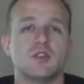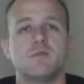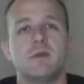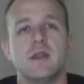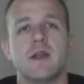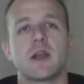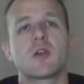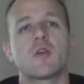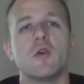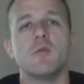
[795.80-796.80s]
visors
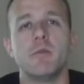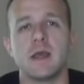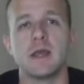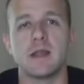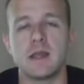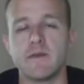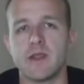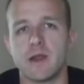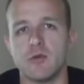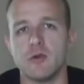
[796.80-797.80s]
being that chrome
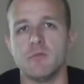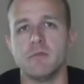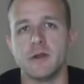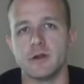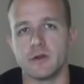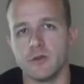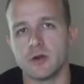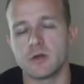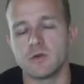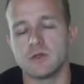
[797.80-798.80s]
paint and giving that real
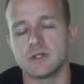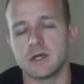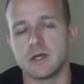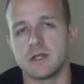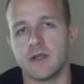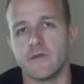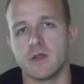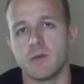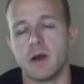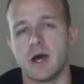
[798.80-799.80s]
mirrored look was
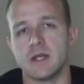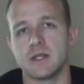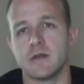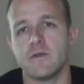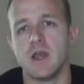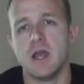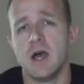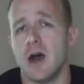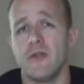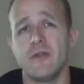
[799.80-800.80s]
definitely a
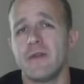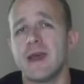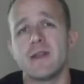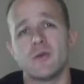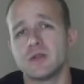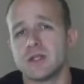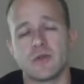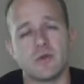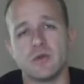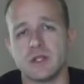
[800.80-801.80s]
positive. Other than
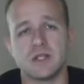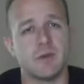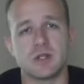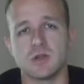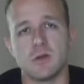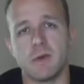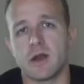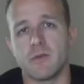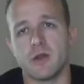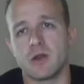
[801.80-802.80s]
that, there was nothing really
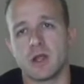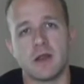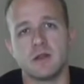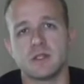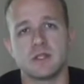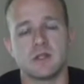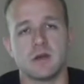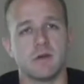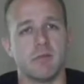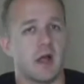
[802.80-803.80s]
special about them. They were
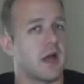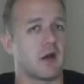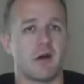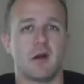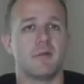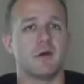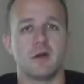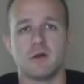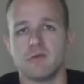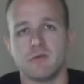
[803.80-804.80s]
kind of just black
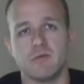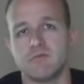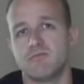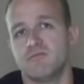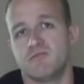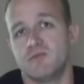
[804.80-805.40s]
armor,